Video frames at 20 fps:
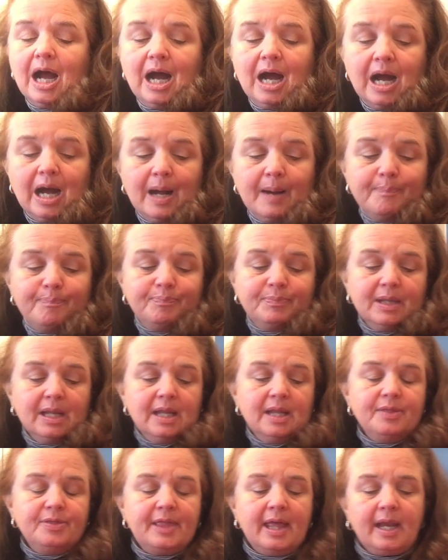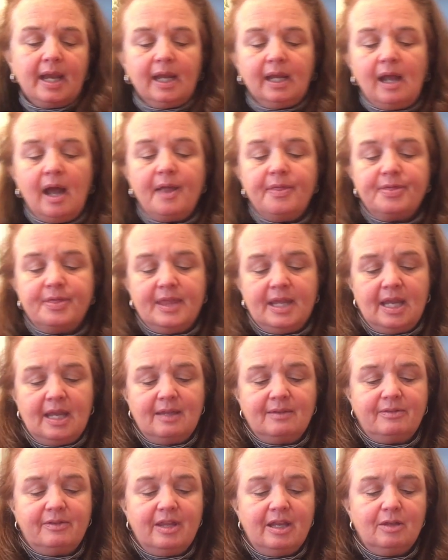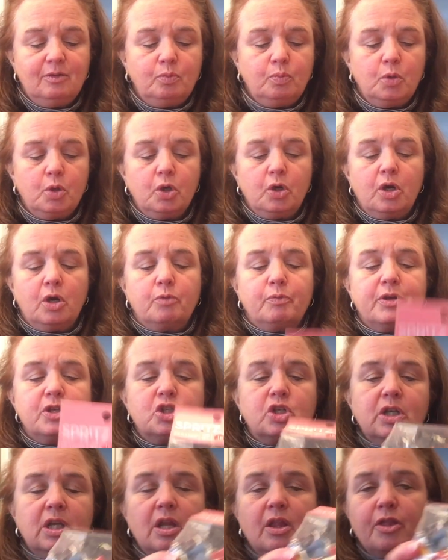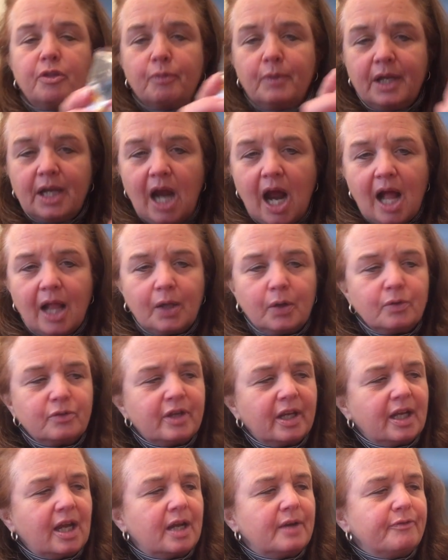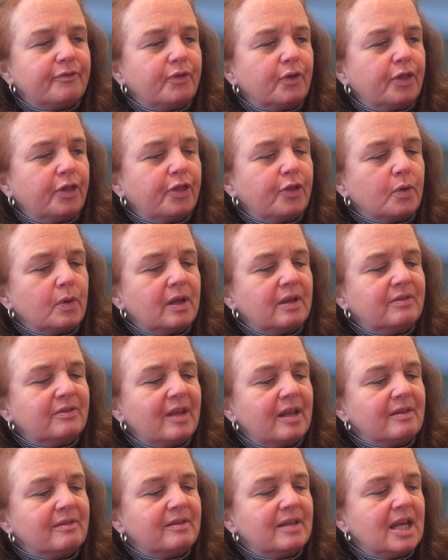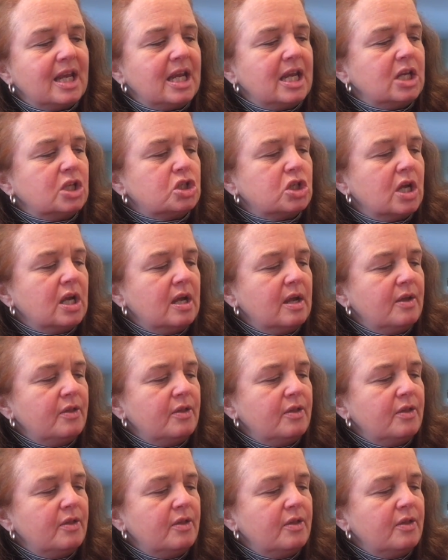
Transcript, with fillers: Um, then I got these. These were originally $3. I got them for 30 cents each.